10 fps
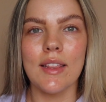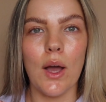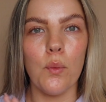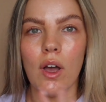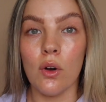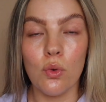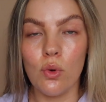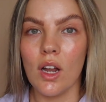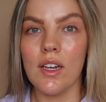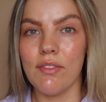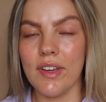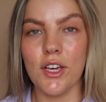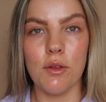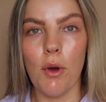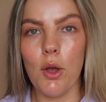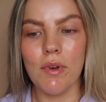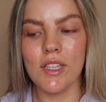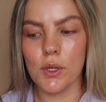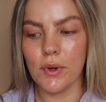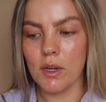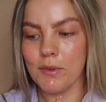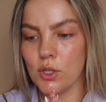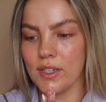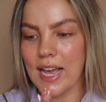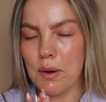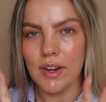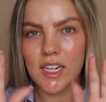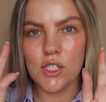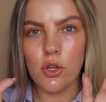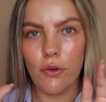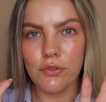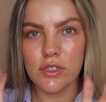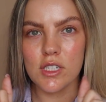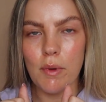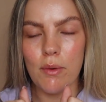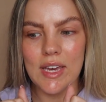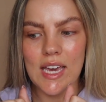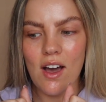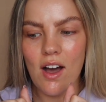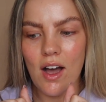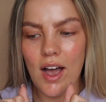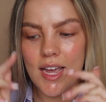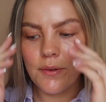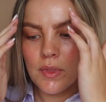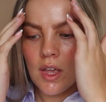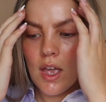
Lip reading: that we are all loving at the moment. So we're going to be doing that with like a soft smoky eye.